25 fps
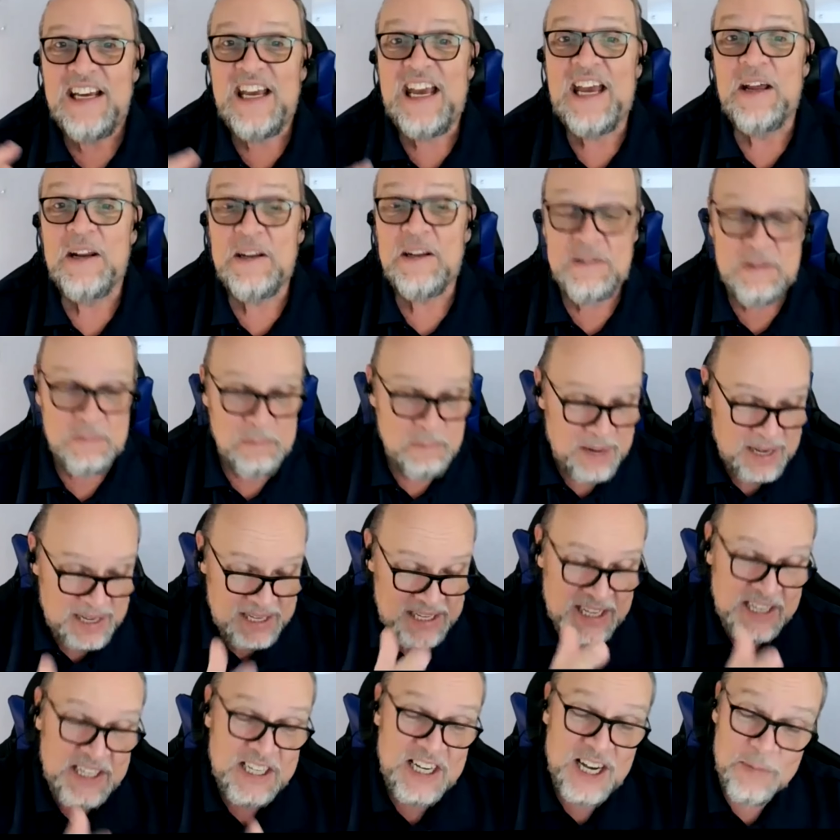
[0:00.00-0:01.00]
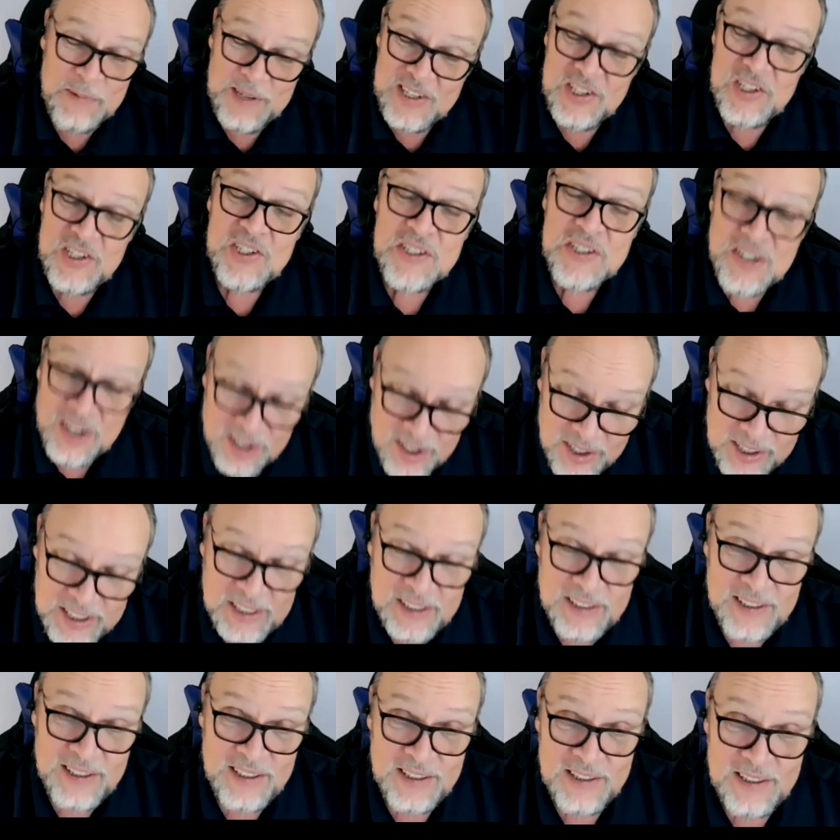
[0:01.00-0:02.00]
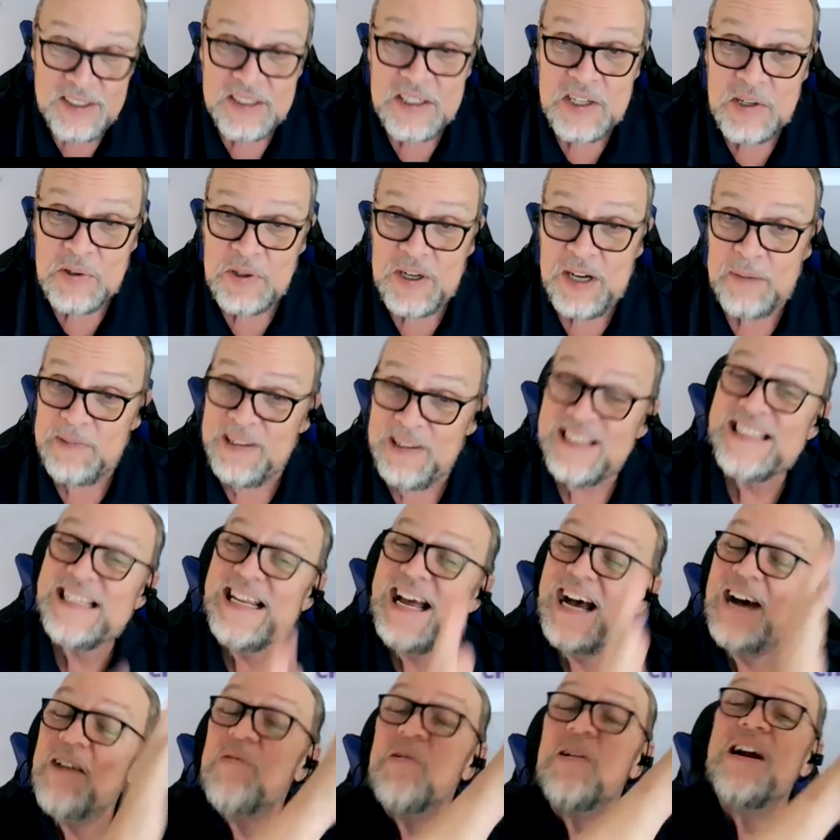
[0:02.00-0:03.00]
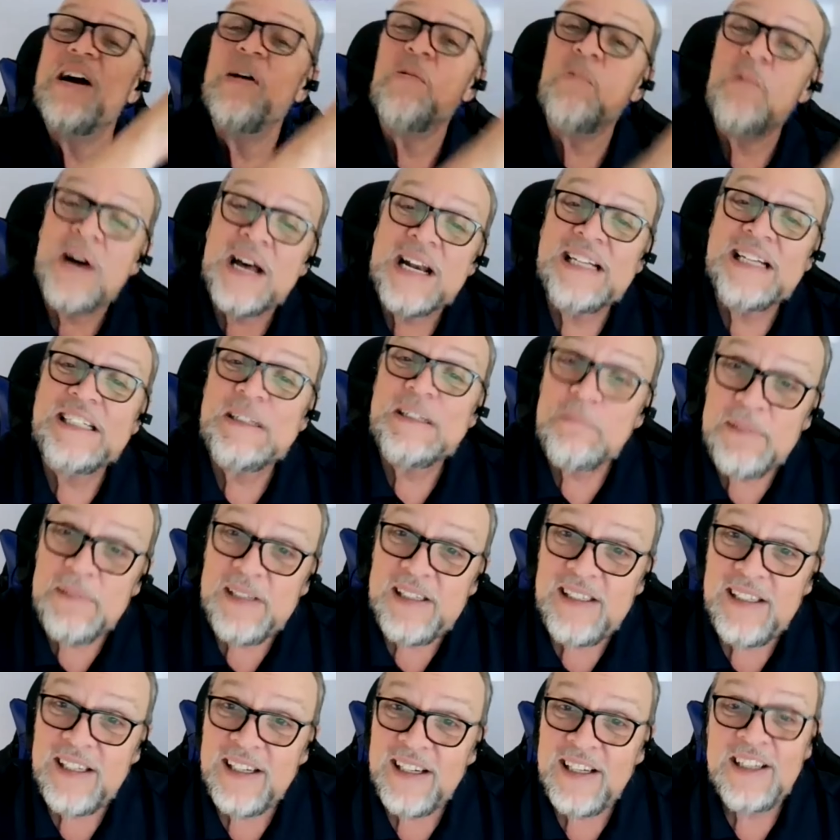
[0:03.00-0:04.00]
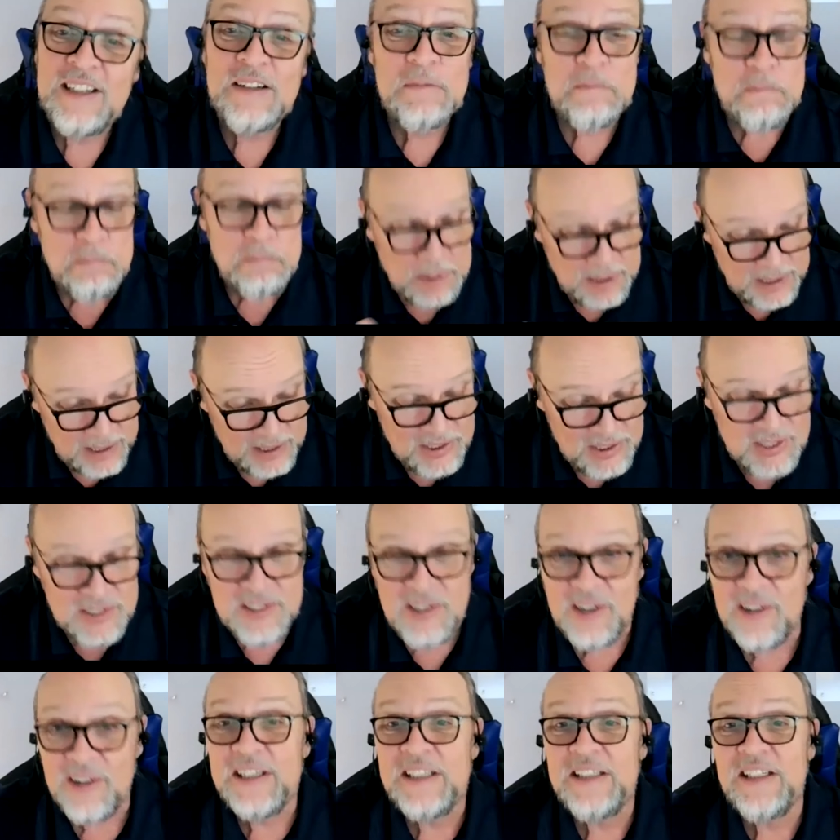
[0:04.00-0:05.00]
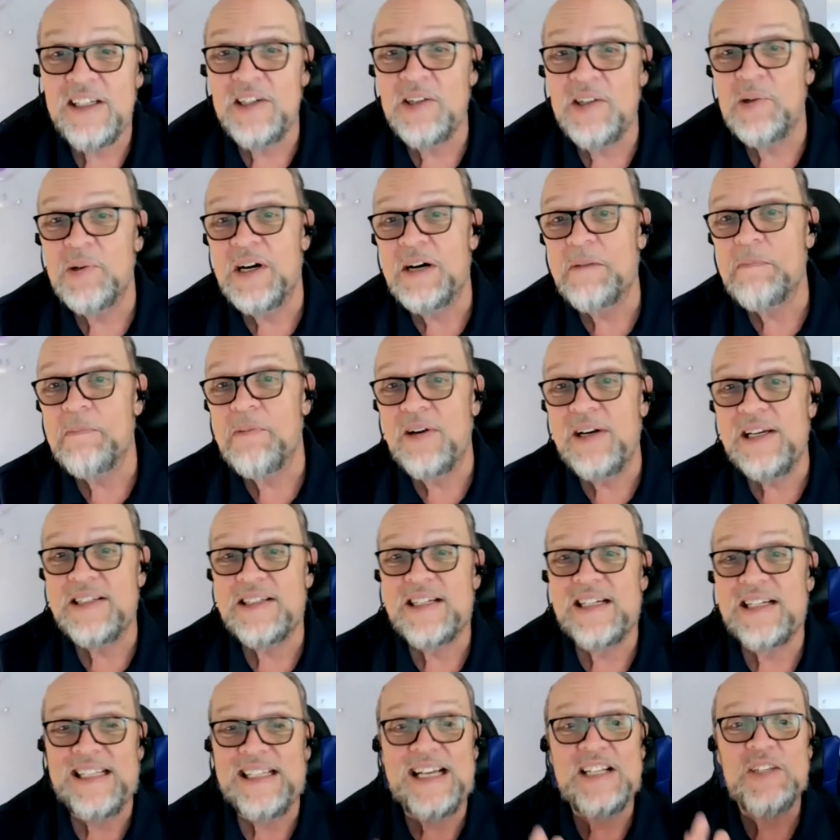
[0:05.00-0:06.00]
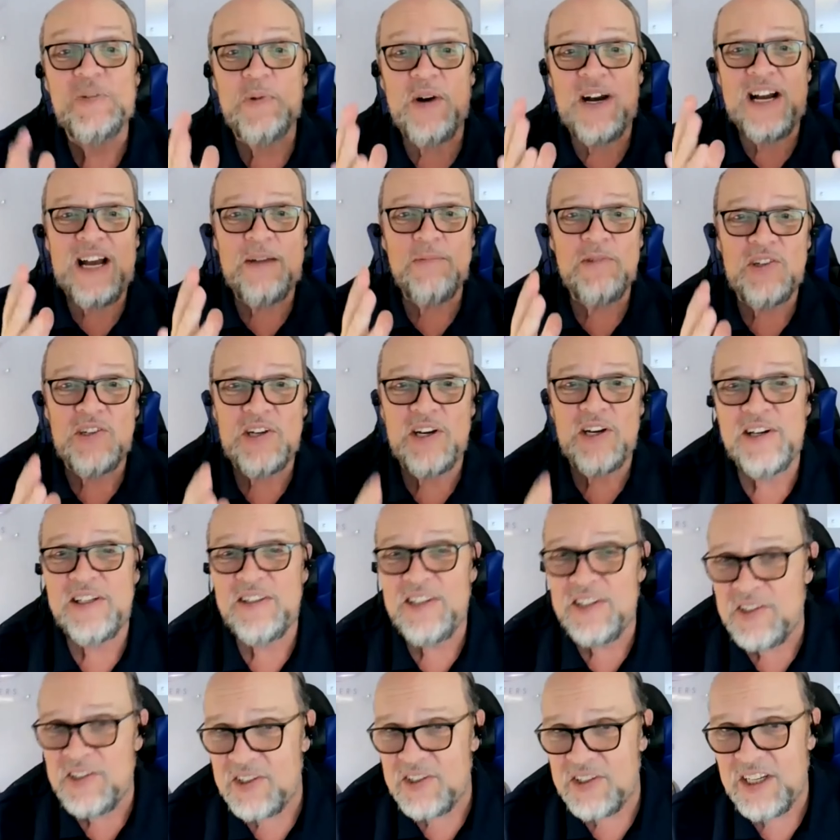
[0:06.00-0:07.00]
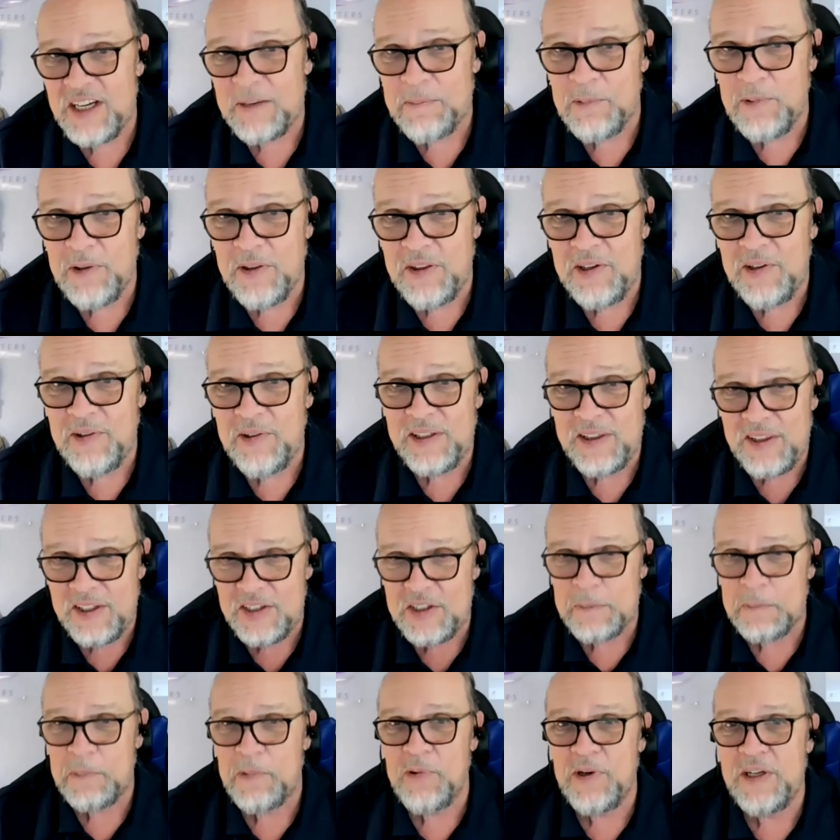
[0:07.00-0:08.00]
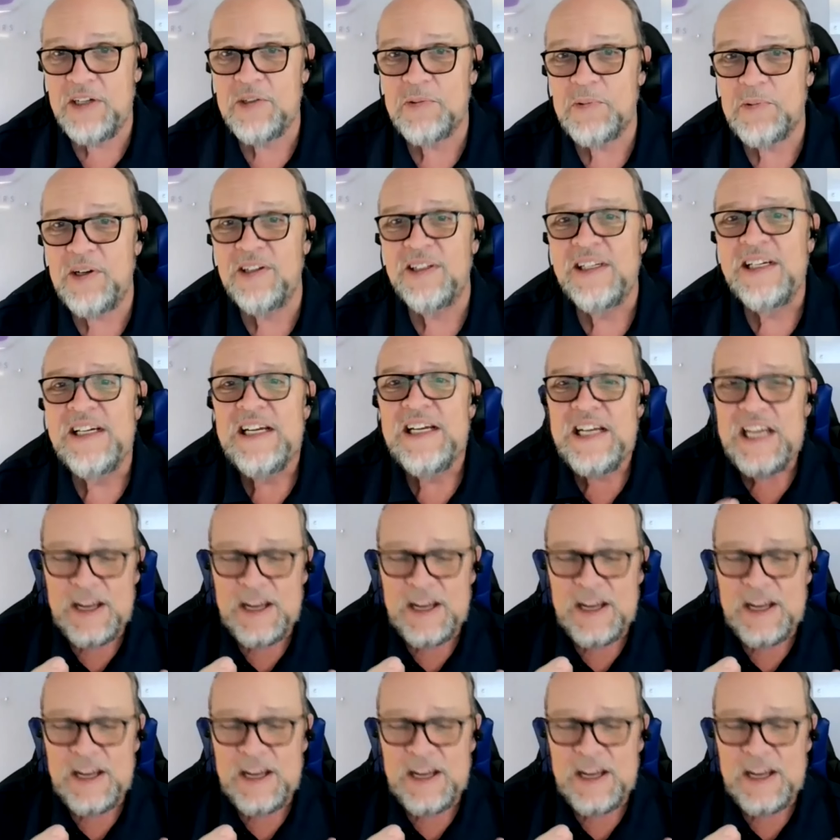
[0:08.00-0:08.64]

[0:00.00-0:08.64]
and my income is starting to go up. It's not where I want it to be yet, but it's starting to go up. Praise God. That's why I'm sharing this step with you at this point as well.